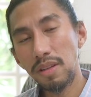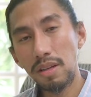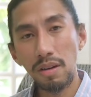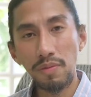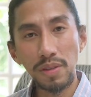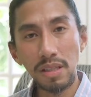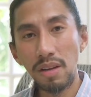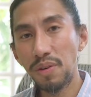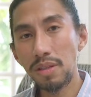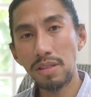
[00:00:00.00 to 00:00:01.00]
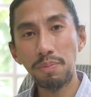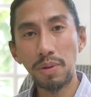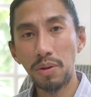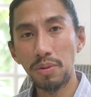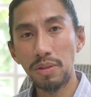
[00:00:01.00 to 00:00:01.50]
you know, if it's a different zip
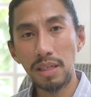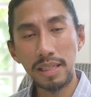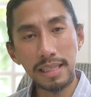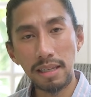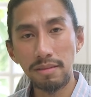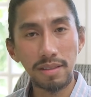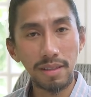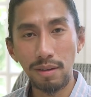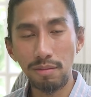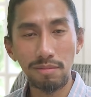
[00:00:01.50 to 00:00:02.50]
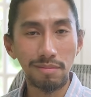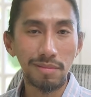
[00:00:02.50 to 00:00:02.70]
code, then it's not, you know,